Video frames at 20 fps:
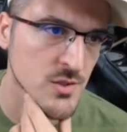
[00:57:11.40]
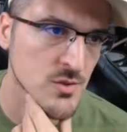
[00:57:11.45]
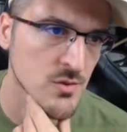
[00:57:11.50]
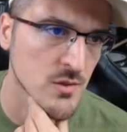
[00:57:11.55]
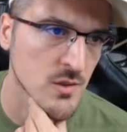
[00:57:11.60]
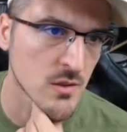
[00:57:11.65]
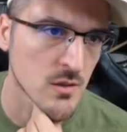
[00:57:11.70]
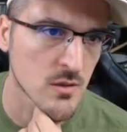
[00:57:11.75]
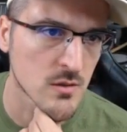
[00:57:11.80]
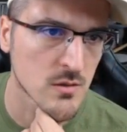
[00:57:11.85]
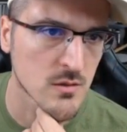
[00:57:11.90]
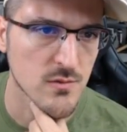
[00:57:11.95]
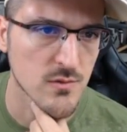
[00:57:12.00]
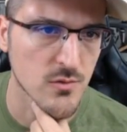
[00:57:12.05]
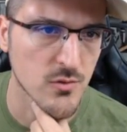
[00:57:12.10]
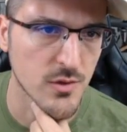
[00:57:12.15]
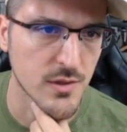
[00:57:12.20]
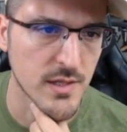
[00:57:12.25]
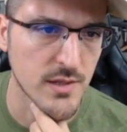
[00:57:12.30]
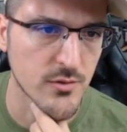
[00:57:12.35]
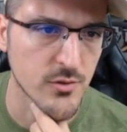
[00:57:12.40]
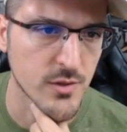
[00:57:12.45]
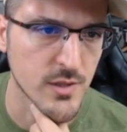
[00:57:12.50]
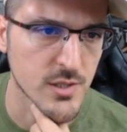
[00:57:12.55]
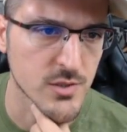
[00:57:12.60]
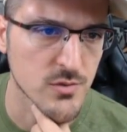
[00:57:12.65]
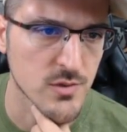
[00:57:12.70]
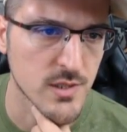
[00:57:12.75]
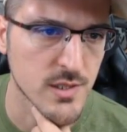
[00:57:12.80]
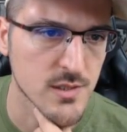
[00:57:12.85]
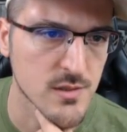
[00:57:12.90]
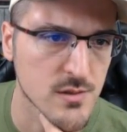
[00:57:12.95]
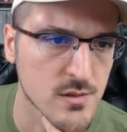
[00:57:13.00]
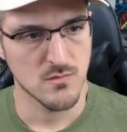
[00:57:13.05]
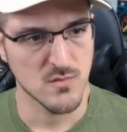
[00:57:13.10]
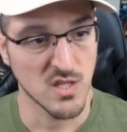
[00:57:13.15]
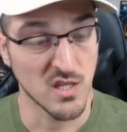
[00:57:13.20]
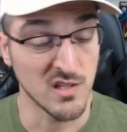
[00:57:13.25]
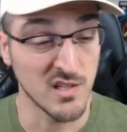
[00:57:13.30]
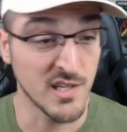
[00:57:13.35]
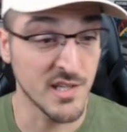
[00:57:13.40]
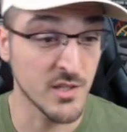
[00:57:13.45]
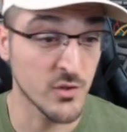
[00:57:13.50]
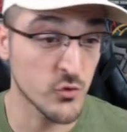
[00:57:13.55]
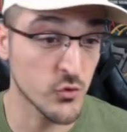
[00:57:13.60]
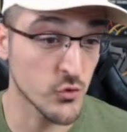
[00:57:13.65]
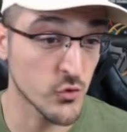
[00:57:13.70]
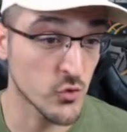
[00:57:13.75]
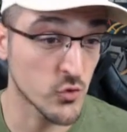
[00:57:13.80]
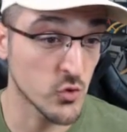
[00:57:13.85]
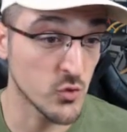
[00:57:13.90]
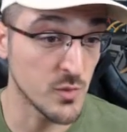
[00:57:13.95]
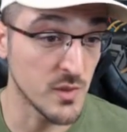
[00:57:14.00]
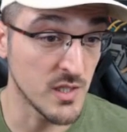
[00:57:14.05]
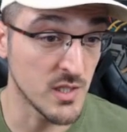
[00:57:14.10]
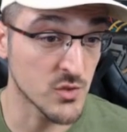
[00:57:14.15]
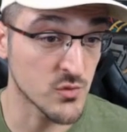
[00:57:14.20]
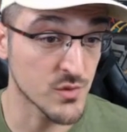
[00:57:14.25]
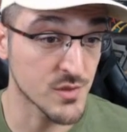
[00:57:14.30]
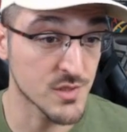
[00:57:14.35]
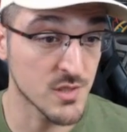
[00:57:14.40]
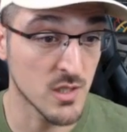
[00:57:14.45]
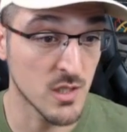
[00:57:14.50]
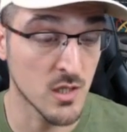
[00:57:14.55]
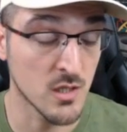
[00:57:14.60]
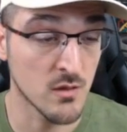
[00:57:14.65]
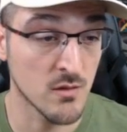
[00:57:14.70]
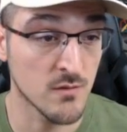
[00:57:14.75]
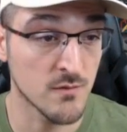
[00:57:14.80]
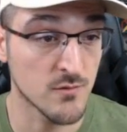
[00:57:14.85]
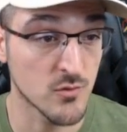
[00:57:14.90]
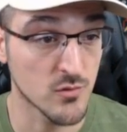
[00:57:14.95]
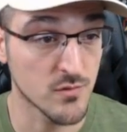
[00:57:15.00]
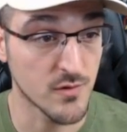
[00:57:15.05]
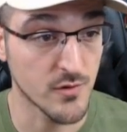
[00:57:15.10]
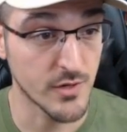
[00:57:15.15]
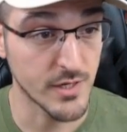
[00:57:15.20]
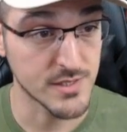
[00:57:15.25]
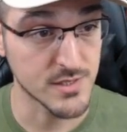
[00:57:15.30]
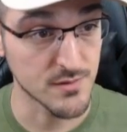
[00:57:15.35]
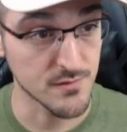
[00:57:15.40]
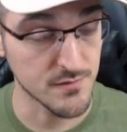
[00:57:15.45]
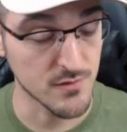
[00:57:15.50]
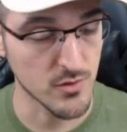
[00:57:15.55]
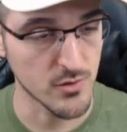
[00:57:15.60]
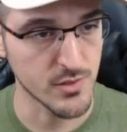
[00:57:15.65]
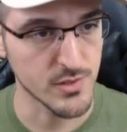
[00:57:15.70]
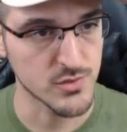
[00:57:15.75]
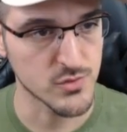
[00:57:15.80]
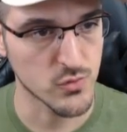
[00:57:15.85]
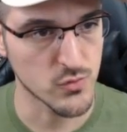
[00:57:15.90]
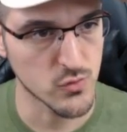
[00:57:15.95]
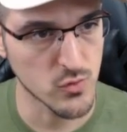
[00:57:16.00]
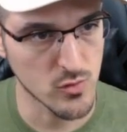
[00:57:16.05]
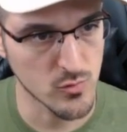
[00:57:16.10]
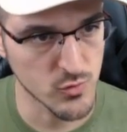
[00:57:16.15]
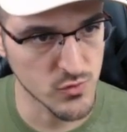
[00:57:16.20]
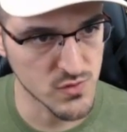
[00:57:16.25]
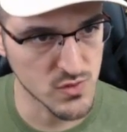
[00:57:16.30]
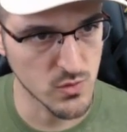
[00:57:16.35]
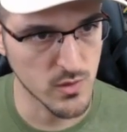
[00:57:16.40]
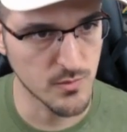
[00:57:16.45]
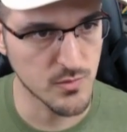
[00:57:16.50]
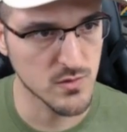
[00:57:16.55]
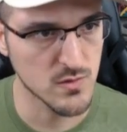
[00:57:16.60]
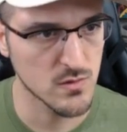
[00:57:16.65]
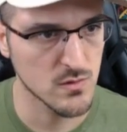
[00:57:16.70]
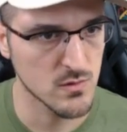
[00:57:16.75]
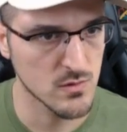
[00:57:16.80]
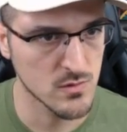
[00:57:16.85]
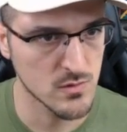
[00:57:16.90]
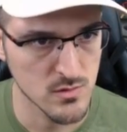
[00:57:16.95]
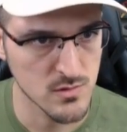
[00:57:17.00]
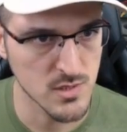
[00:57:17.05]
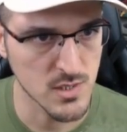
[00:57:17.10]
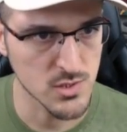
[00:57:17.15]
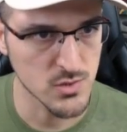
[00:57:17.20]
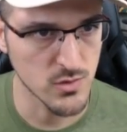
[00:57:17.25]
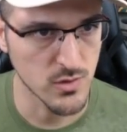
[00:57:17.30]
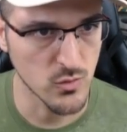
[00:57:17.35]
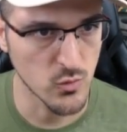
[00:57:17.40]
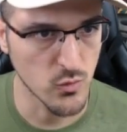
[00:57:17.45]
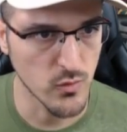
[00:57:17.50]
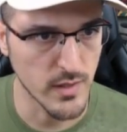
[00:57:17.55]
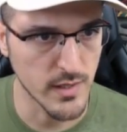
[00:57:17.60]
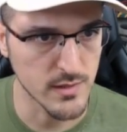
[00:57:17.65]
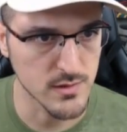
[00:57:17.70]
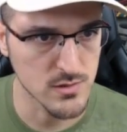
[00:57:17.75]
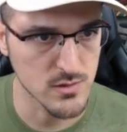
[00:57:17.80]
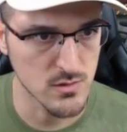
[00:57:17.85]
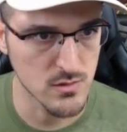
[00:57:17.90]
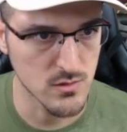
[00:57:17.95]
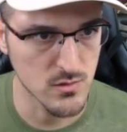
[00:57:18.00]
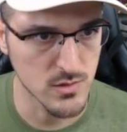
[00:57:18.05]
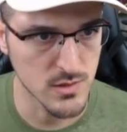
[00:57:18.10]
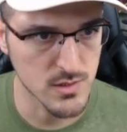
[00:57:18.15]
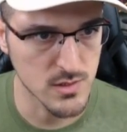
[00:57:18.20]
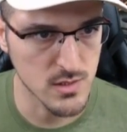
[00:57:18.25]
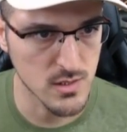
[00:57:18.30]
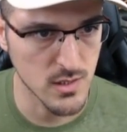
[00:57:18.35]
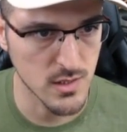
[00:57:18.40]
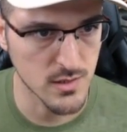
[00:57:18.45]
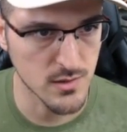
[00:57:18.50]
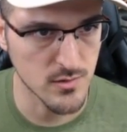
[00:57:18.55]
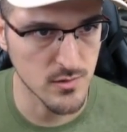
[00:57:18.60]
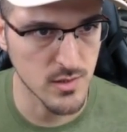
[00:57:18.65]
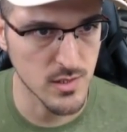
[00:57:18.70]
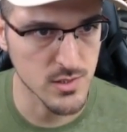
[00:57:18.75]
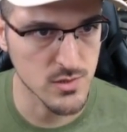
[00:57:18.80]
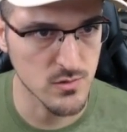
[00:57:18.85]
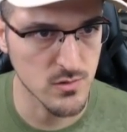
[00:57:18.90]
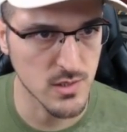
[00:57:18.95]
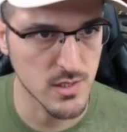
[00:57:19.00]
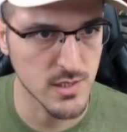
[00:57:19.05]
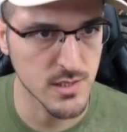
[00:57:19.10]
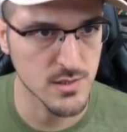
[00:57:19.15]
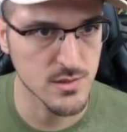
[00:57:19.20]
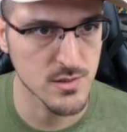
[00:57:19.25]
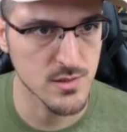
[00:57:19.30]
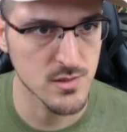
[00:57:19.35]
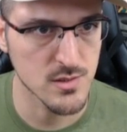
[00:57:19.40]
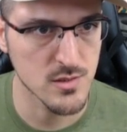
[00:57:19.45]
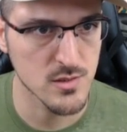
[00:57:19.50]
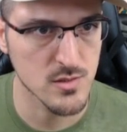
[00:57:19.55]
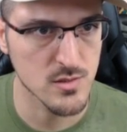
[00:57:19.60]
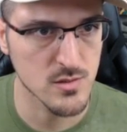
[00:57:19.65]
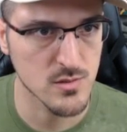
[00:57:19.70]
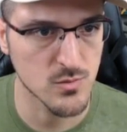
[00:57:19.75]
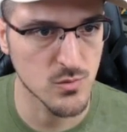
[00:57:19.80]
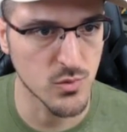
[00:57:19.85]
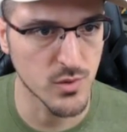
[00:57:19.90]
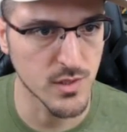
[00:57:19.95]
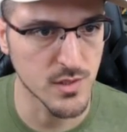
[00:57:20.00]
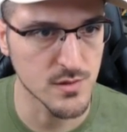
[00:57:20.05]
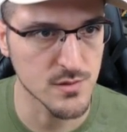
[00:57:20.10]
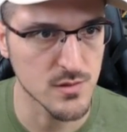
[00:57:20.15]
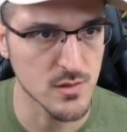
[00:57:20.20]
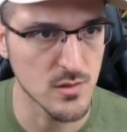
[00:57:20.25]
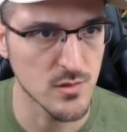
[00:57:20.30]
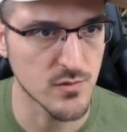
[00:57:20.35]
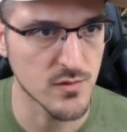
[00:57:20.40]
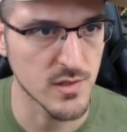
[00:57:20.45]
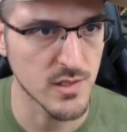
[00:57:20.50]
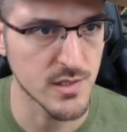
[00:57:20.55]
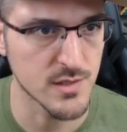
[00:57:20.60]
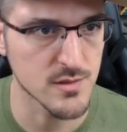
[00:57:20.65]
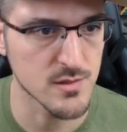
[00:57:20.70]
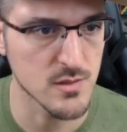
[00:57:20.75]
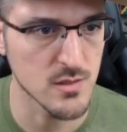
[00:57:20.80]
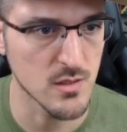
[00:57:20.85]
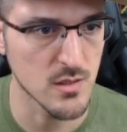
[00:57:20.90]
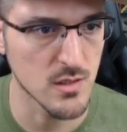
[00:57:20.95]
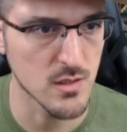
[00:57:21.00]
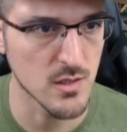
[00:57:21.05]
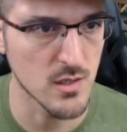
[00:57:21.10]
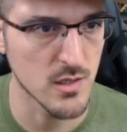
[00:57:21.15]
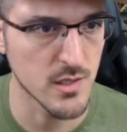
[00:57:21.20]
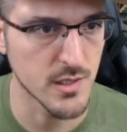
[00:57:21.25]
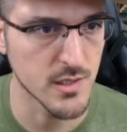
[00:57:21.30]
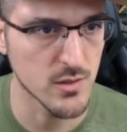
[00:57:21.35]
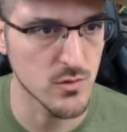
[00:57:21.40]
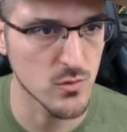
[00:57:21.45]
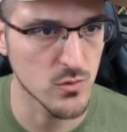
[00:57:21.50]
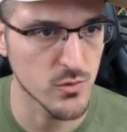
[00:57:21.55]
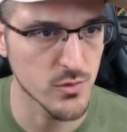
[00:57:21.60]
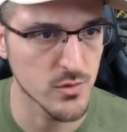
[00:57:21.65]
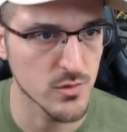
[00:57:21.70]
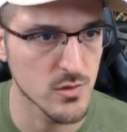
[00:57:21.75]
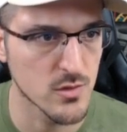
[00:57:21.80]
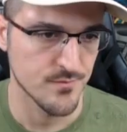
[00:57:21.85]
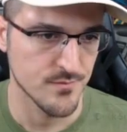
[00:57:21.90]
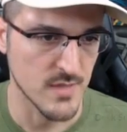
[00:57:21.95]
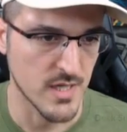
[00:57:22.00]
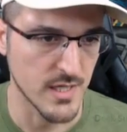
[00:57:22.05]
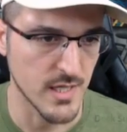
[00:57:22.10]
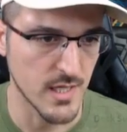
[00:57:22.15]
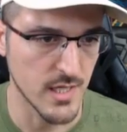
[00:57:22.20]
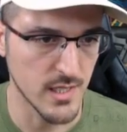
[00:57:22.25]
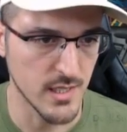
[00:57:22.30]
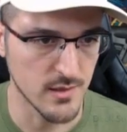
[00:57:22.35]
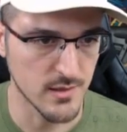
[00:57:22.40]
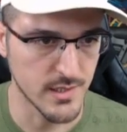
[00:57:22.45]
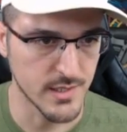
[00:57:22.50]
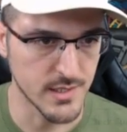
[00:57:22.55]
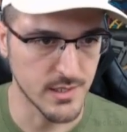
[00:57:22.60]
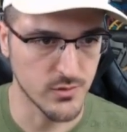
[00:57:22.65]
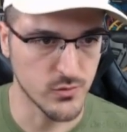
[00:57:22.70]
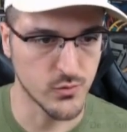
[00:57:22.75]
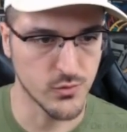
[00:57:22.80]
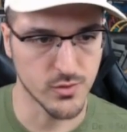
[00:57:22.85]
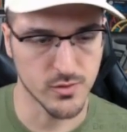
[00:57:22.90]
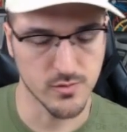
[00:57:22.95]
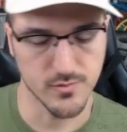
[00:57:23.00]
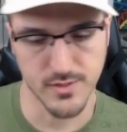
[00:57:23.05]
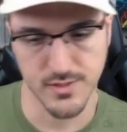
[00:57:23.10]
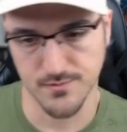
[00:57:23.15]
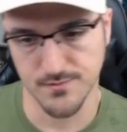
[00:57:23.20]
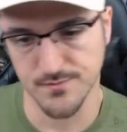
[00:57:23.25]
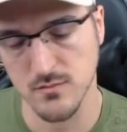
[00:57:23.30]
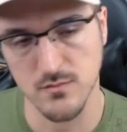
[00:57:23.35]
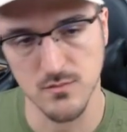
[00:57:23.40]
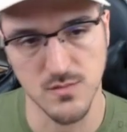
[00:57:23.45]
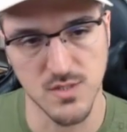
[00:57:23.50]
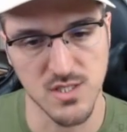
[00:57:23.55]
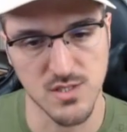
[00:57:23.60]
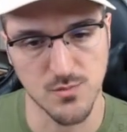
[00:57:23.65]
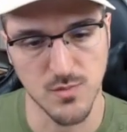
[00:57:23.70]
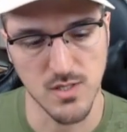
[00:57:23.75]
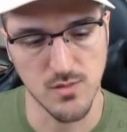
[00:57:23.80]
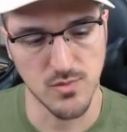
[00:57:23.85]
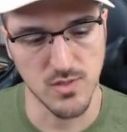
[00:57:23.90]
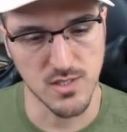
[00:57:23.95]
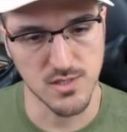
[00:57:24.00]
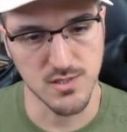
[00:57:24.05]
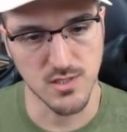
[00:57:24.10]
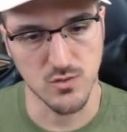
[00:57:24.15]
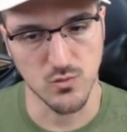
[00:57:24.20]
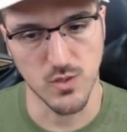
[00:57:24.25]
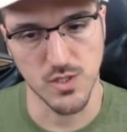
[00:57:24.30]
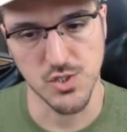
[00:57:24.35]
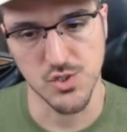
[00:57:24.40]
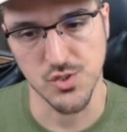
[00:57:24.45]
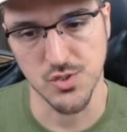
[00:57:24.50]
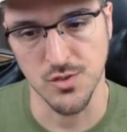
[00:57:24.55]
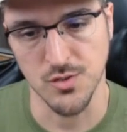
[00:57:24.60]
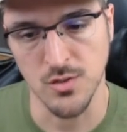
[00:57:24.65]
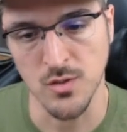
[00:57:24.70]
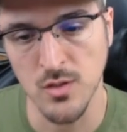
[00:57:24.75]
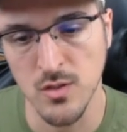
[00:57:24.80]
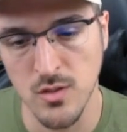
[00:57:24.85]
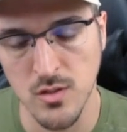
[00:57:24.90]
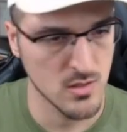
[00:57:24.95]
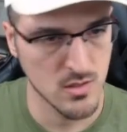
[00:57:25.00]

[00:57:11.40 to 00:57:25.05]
actually, for another Naturalize. Enlightened Tutor could be interesting for Phyrexian Furnace or Tormod's Crypt. Let's actually do that. So let's cut Naturalizes, bring in Seal of Cleansing, and Enlightened Tutor. I hate Enlightened Tutor, but this may be a situation...